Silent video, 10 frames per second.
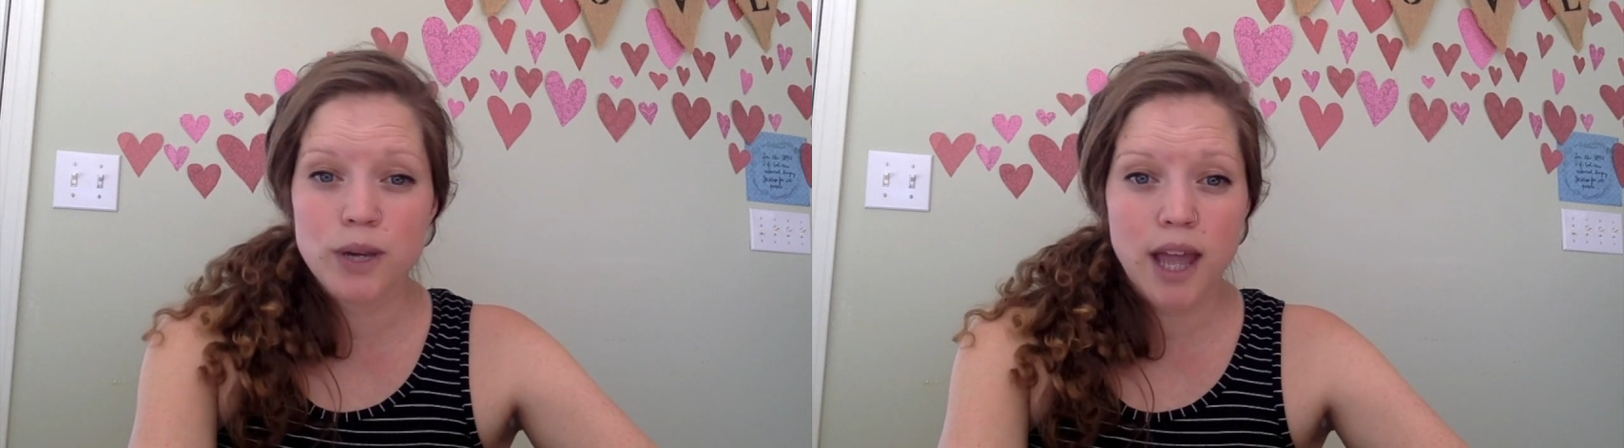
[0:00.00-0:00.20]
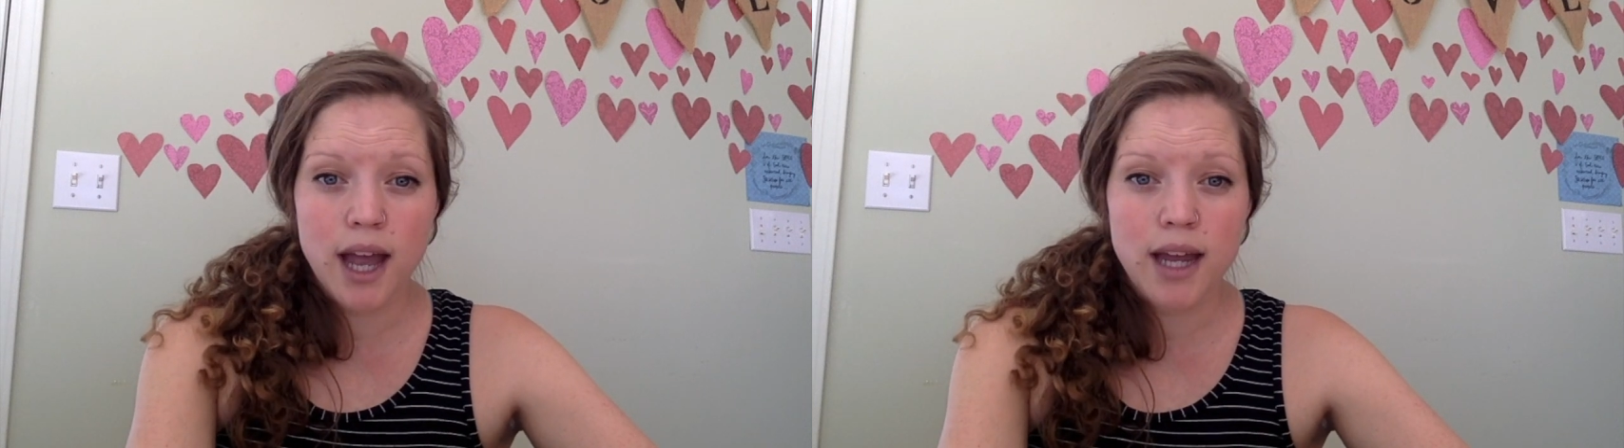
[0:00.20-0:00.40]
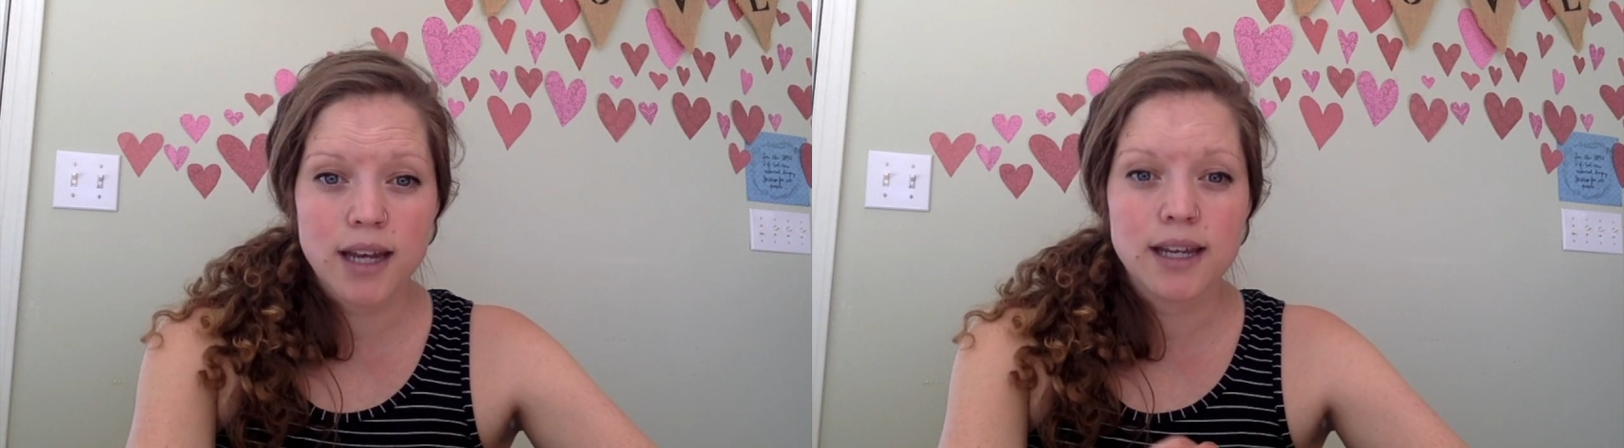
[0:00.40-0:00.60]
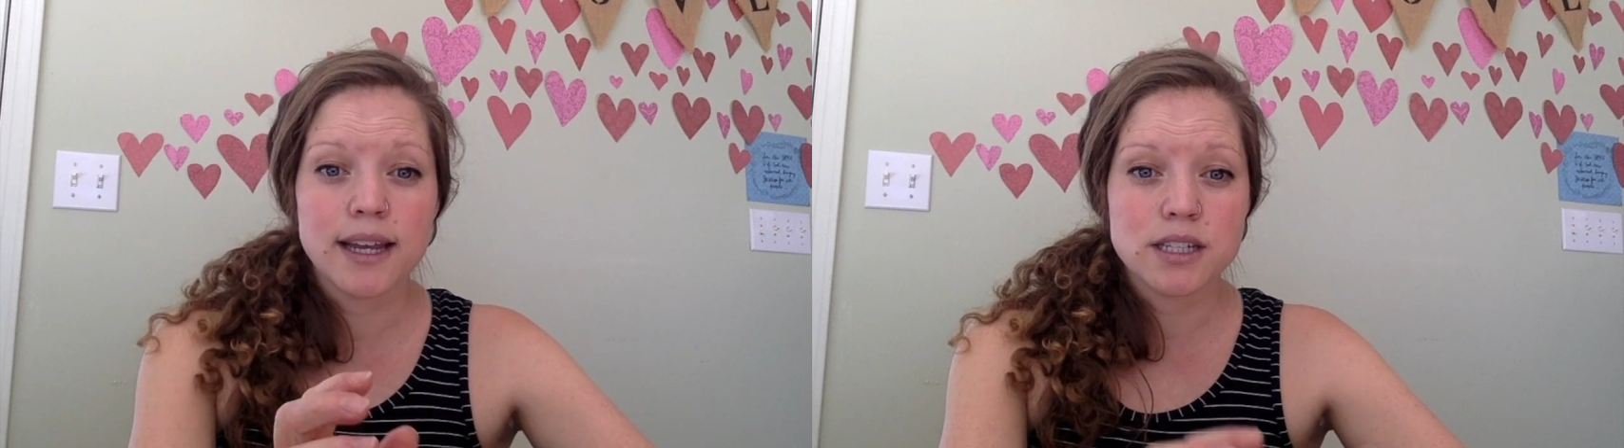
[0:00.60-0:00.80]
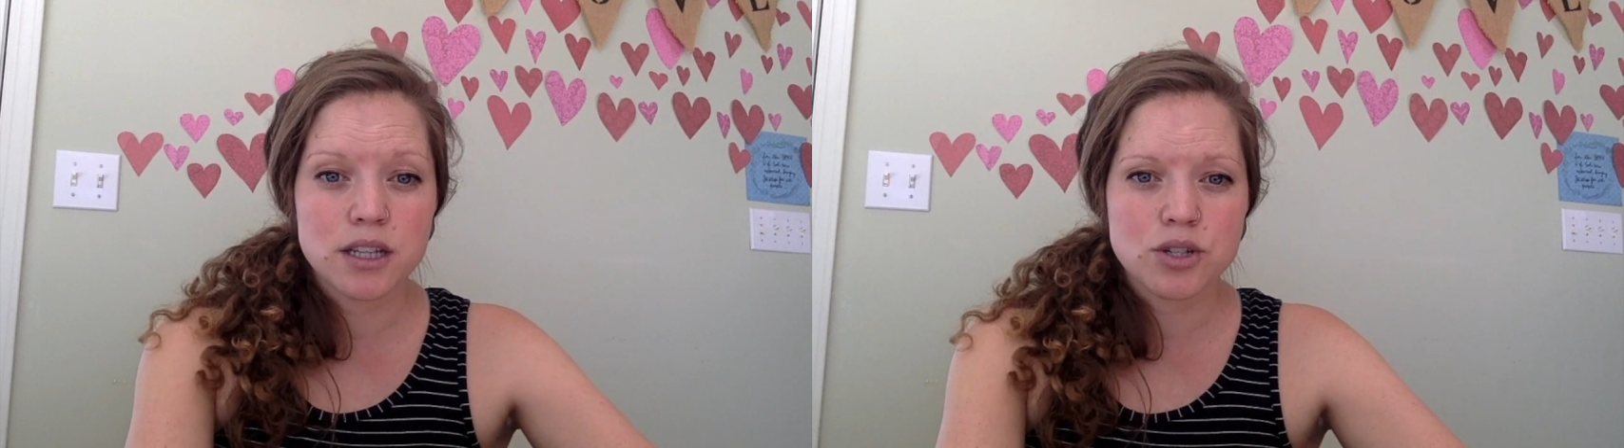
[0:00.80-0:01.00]
we can
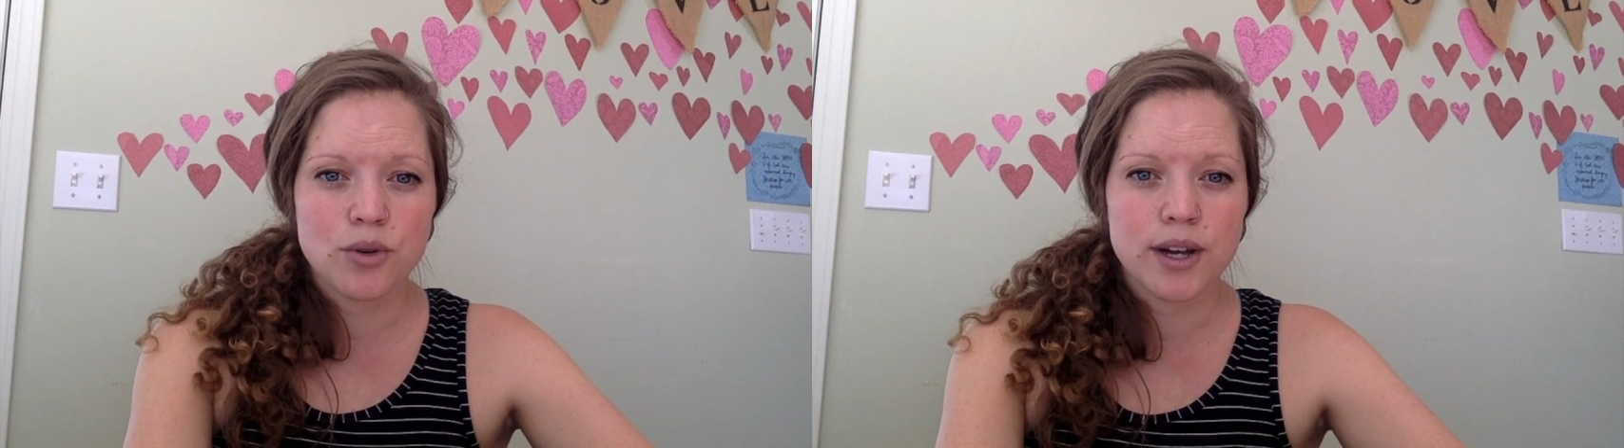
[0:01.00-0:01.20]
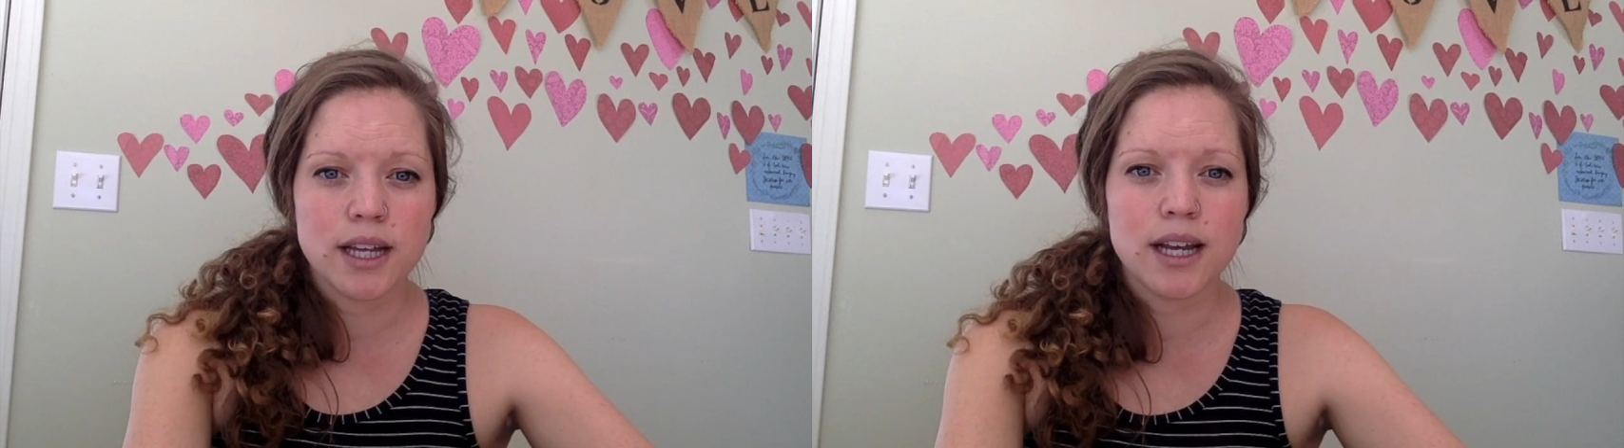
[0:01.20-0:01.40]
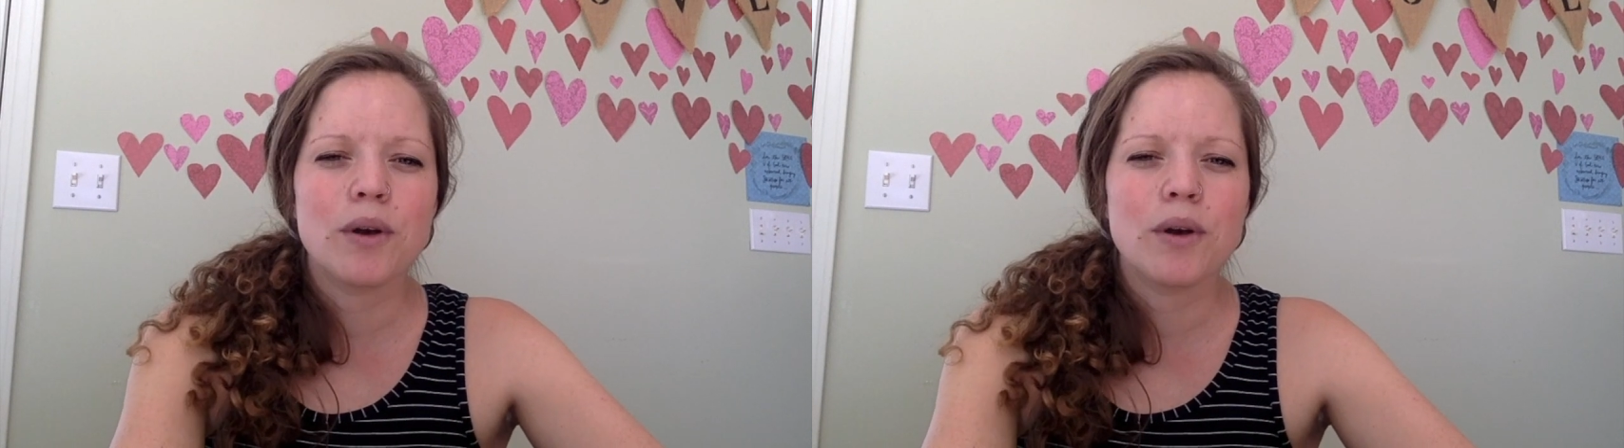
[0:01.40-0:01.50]
into the toilet.